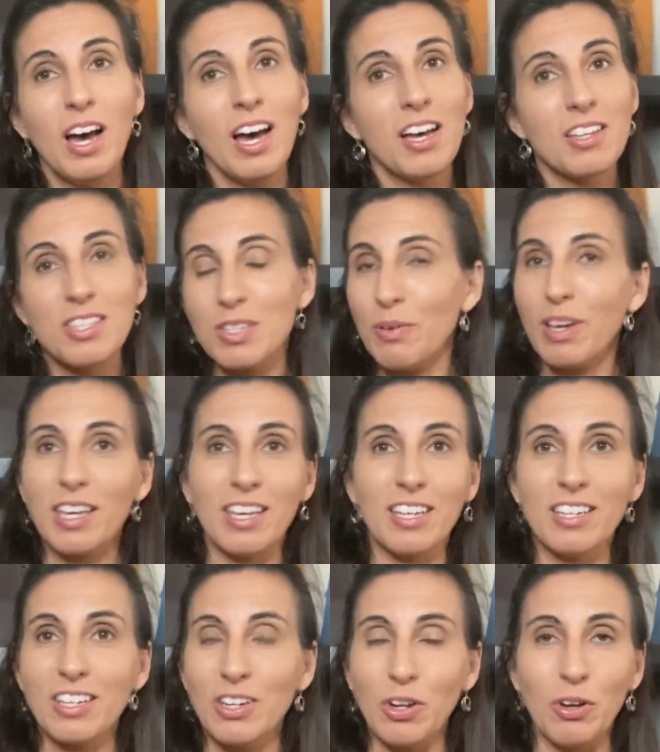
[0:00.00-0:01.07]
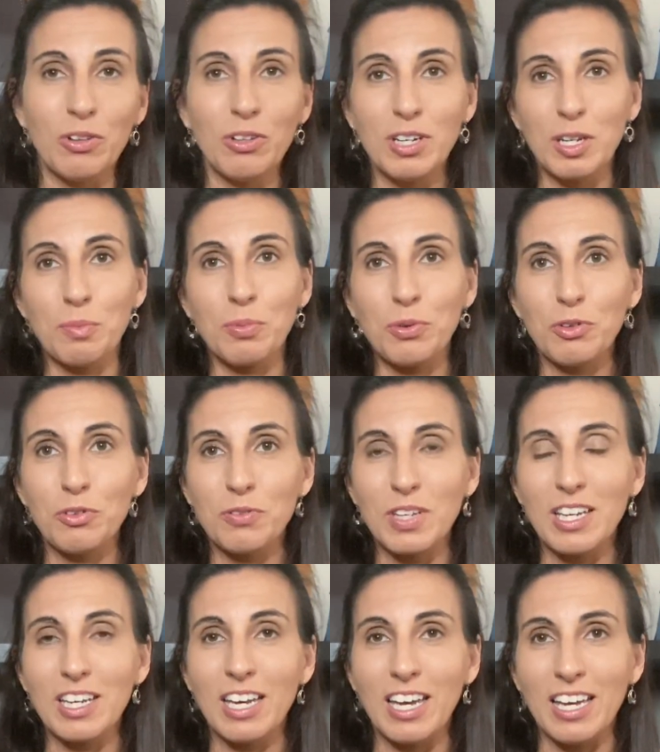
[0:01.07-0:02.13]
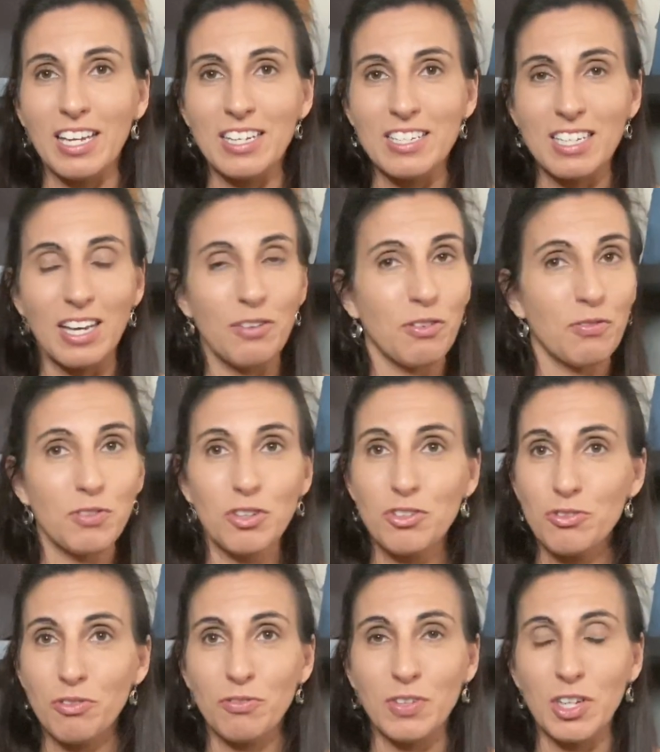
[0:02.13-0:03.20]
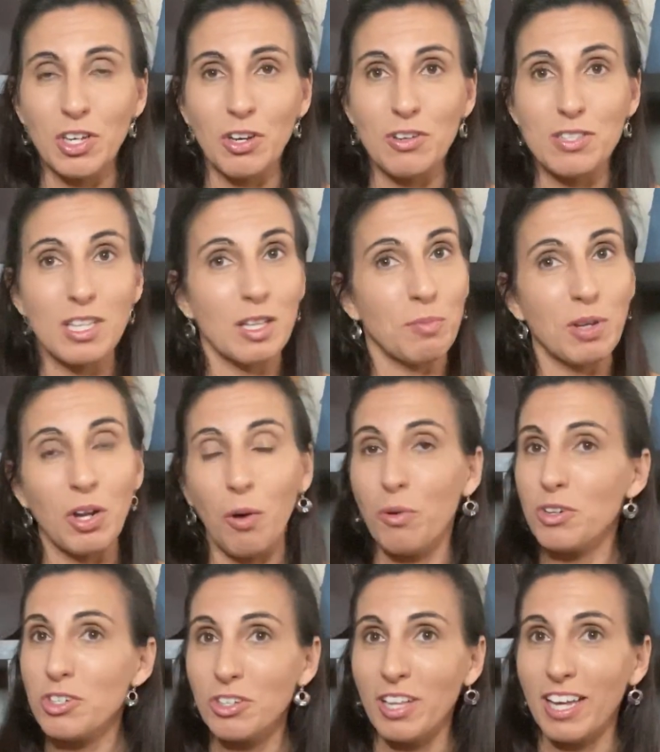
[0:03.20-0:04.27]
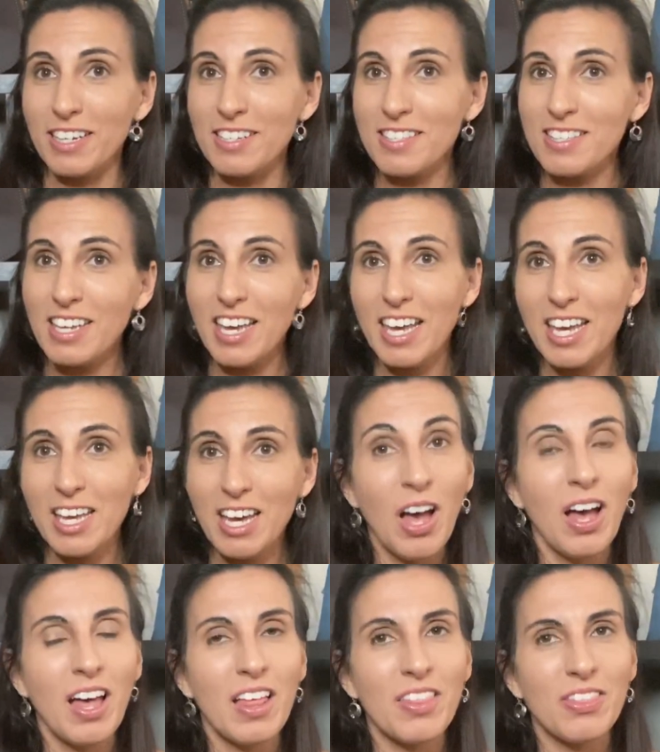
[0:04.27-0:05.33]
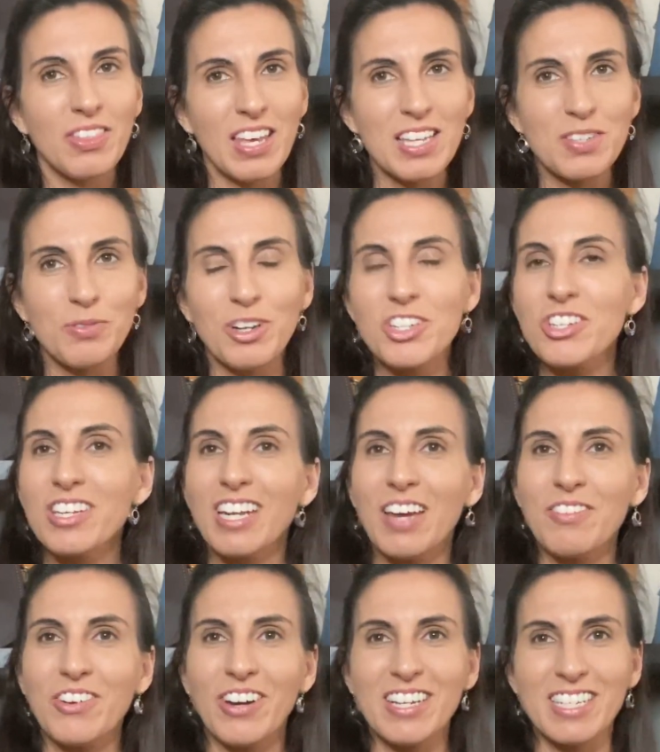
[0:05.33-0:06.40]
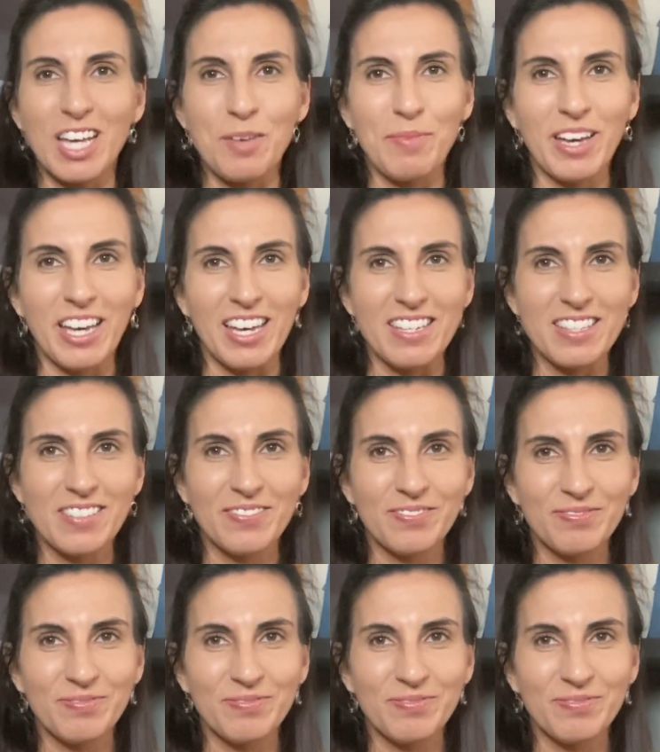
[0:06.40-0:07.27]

so I can, you know, look at improving. And for future videos, let me know what you'd like to see. Thanks for watching. Have a great day. Bye, guys.